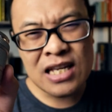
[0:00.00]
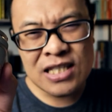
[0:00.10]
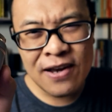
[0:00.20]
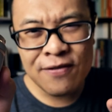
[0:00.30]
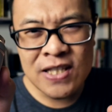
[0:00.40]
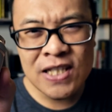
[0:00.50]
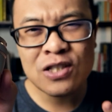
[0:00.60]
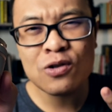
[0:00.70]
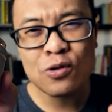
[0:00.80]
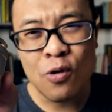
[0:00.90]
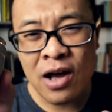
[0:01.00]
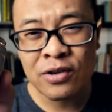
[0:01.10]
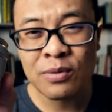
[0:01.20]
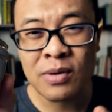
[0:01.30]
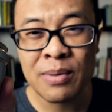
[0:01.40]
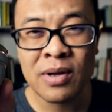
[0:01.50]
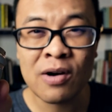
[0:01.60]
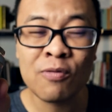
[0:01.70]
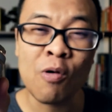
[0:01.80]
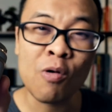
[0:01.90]
a 70 to
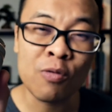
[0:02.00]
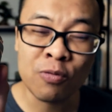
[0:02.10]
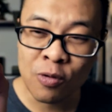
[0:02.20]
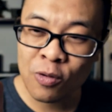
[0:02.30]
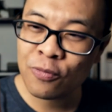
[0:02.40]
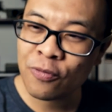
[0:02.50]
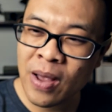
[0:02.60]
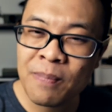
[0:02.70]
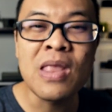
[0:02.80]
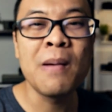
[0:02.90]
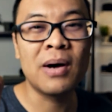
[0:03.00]
200mm for full frame,